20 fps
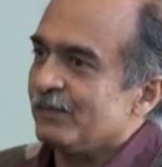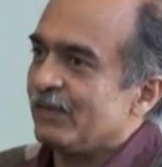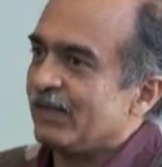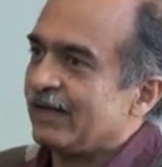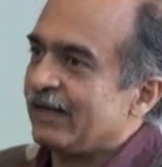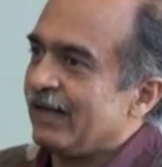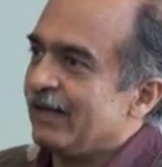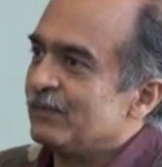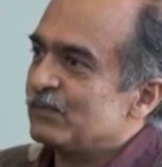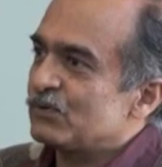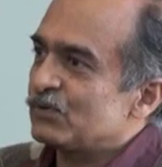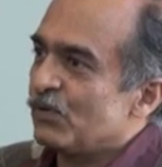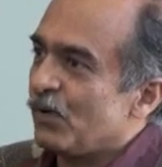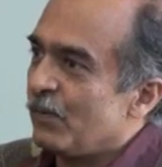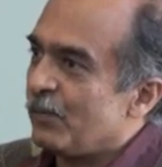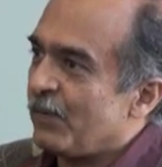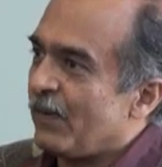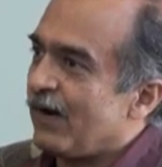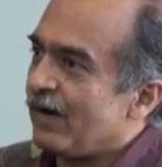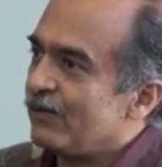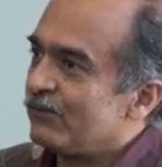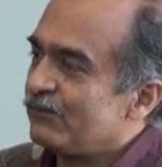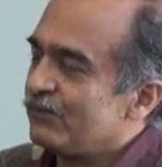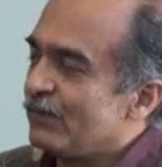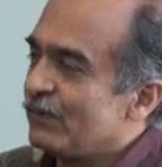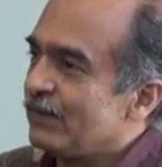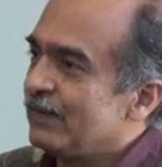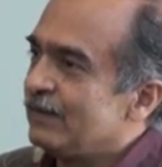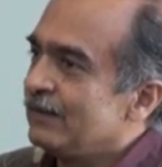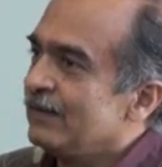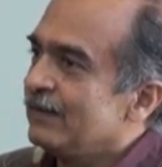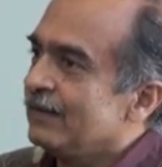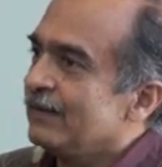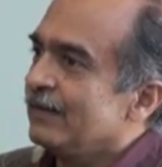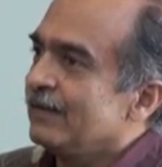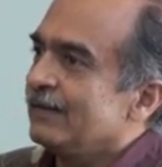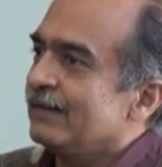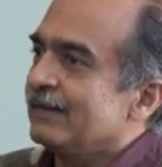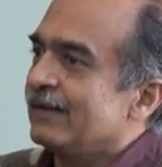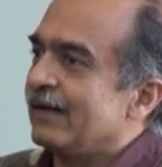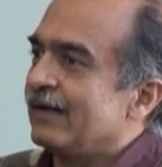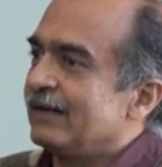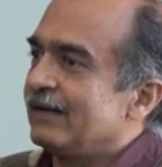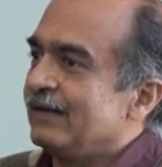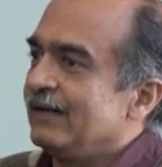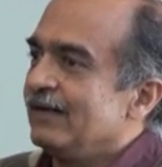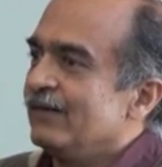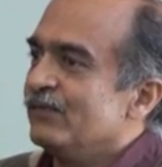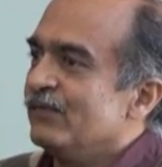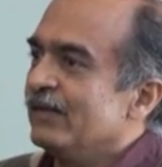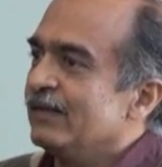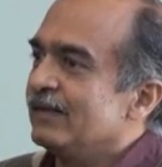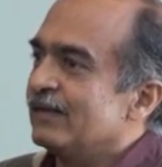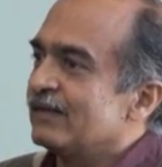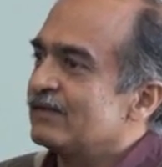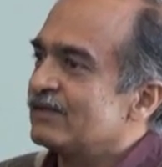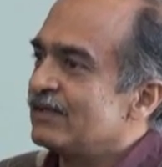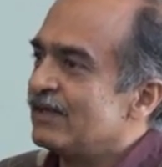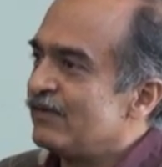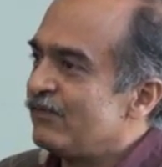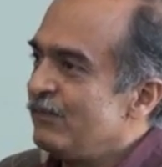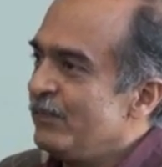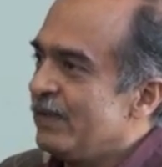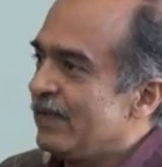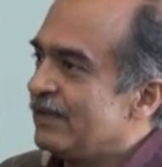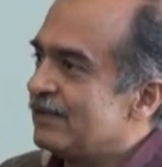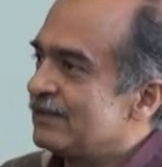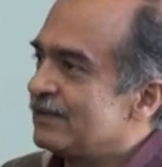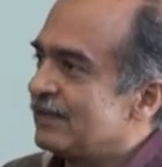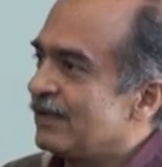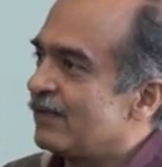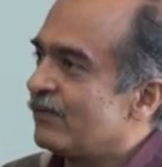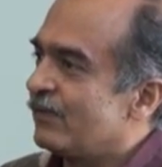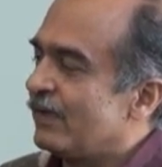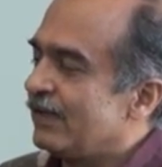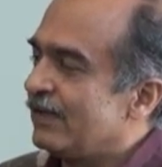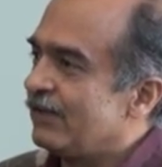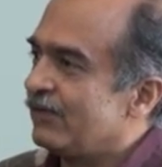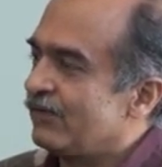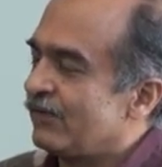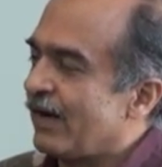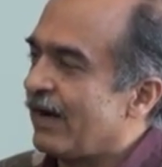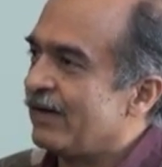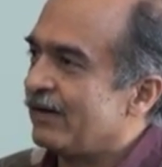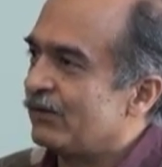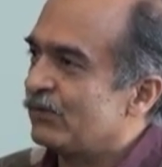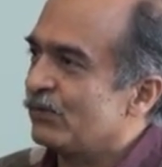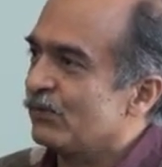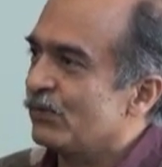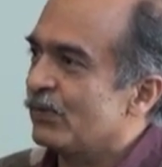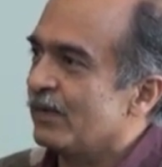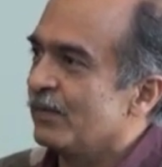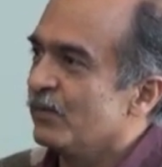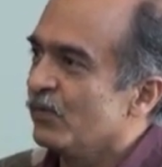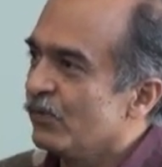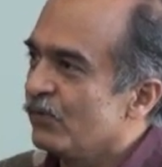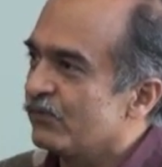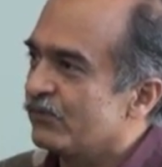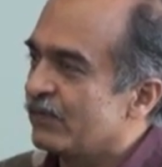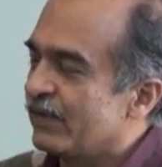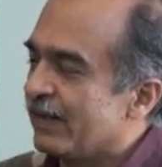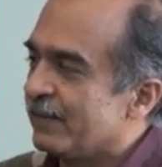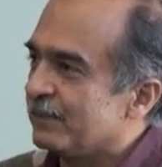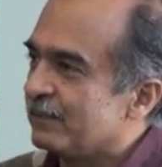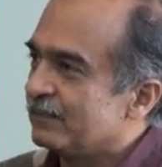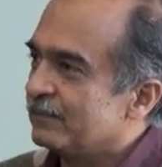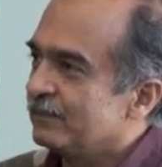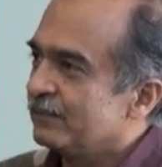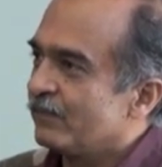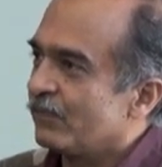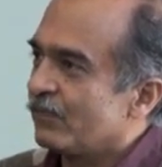became so powerful that even the chief minister, when he tried to remove them